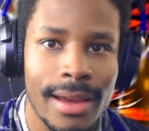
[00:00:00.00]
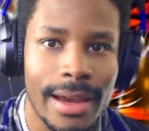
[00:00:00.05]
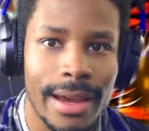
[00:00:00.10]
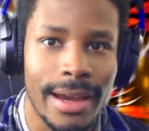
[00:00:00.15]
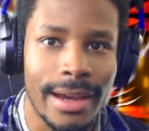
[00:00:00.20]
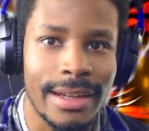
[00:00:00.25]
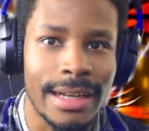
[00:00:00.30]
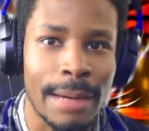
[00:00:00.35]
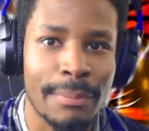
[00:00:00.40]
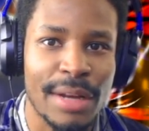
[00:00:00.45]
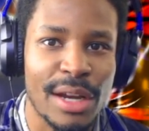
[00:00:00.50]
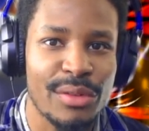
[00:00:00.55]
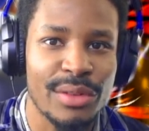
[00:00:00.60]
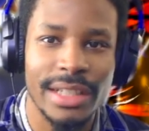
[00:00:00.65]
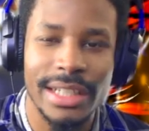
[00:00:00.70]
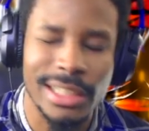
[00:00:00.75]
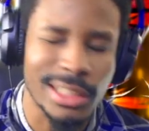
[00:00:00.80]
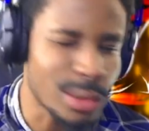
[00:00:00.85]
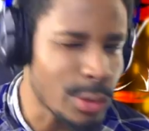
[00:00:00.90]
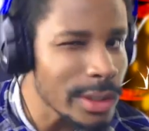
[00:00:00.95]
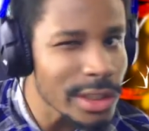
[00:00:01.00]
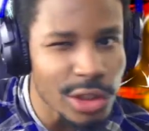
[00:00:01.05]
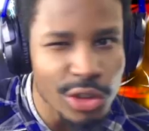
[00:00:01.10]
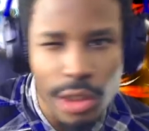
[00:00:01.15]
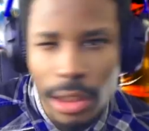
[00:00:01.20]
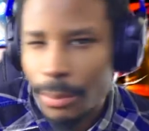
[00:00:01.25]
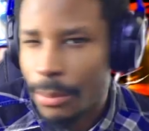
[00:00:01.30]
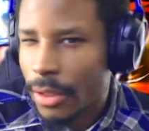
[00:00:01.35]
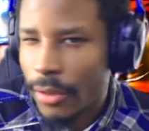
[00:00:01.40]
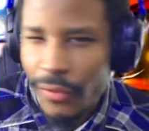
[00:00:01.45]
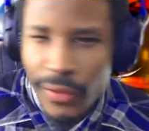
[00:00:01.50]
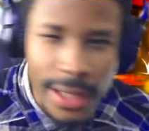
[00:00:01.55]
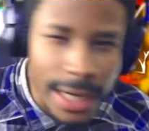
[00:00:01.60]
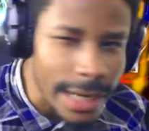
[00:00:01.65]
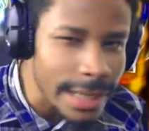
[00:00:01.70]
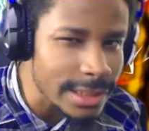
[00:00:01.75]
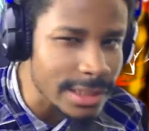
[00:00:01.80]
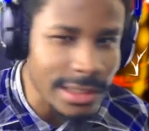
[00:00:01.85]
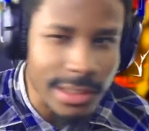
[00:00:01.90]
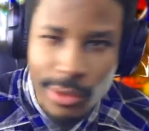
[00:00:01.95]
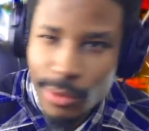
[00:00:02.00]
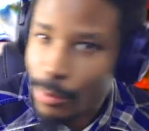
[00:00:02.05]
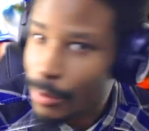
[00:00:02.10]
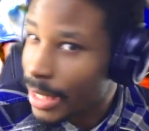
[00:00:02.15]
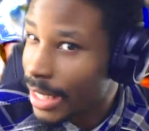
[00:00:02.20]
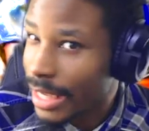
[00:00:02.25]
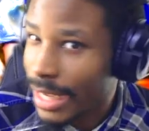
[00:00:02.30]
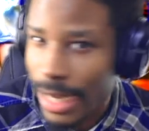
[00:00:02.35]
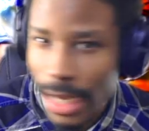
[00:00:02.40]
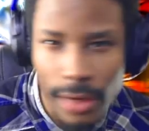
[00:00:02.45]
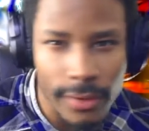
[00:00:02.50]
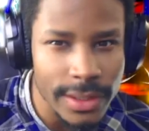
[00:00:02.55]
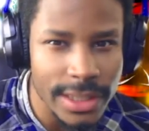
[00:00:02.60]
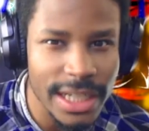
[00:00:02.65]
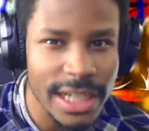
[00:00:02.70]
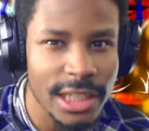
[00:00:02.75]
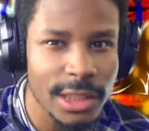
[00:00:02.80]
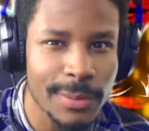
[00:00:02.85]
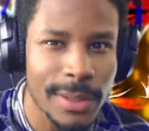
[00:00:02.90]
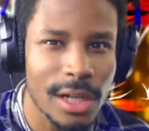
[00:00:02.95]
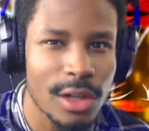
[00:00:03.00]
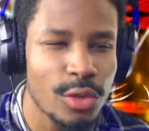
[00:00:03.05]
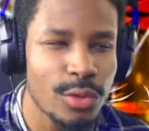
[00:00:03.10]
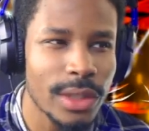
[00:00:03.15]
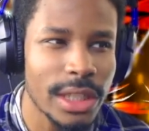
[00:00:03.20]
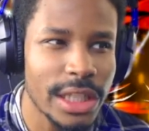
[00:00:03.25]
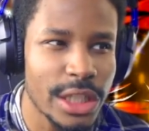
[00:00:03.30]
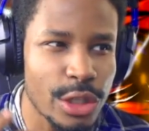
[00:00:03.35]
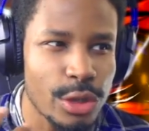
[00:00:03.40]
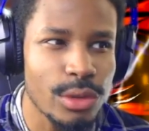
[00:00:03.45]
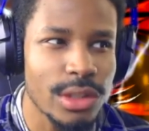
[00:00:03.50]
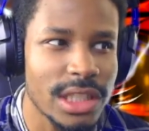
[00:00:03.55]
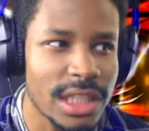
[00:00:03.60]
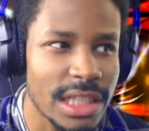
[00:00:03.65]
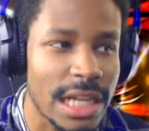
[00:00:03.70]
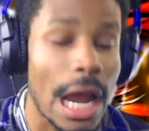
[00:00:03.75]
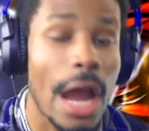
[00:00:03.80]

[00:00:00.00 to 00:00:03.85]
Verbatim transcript: And I'm not really a Twitch streamer. If you guys know me, I advertise, but I don't really use it.